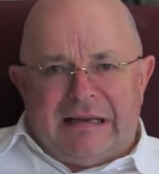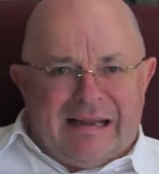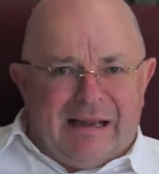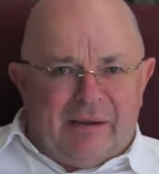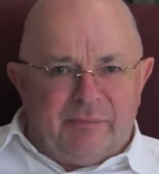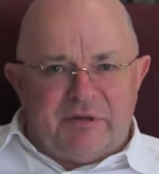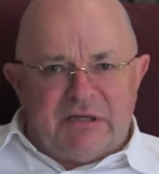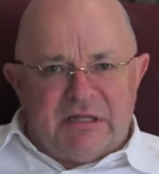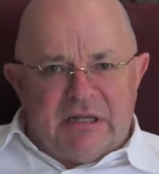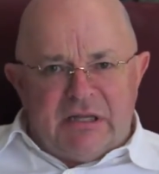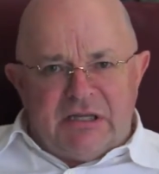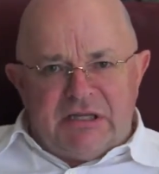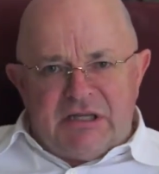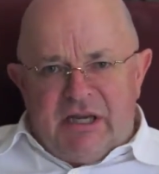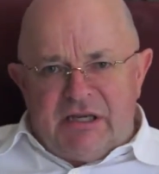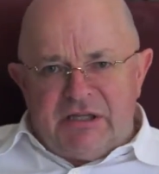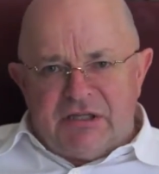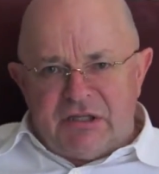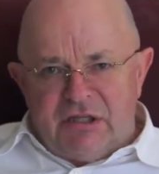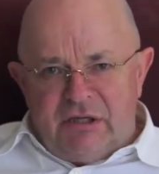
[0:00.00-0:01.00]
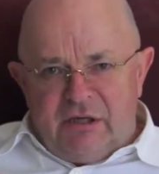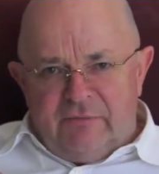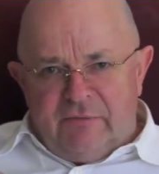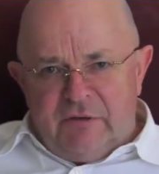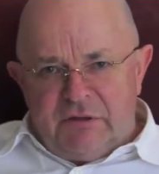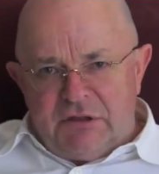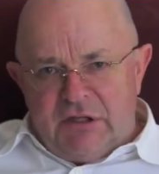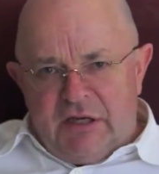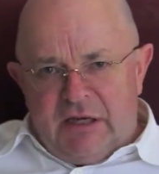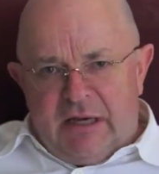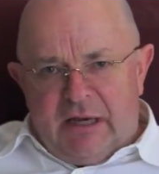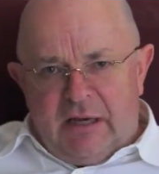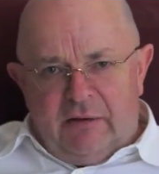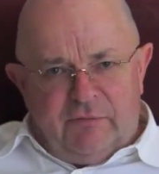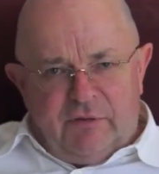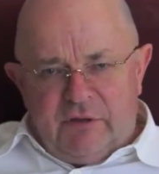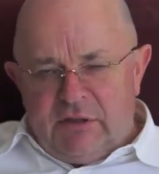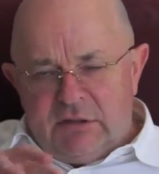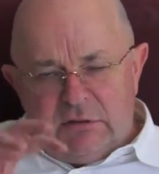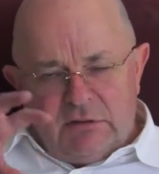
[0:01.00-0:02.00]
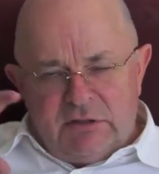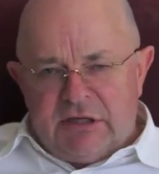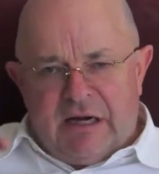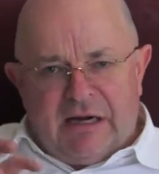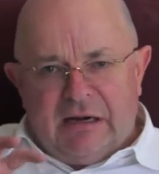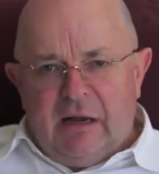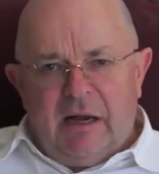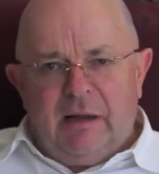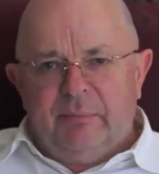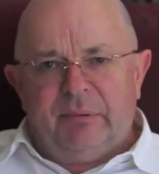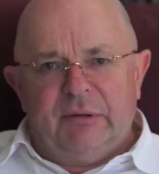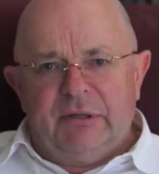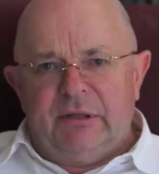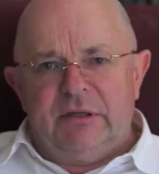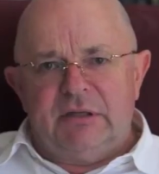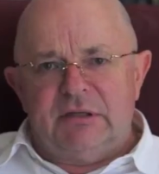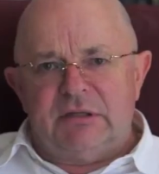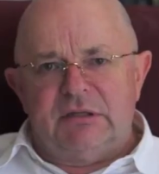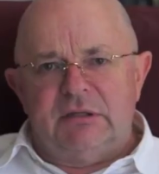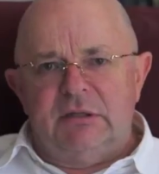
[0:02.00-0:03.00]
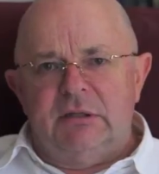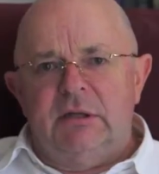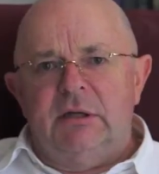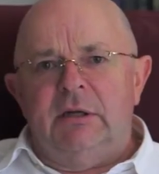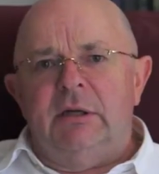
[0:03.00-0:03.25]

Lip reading: come to the attention of the Shanghai police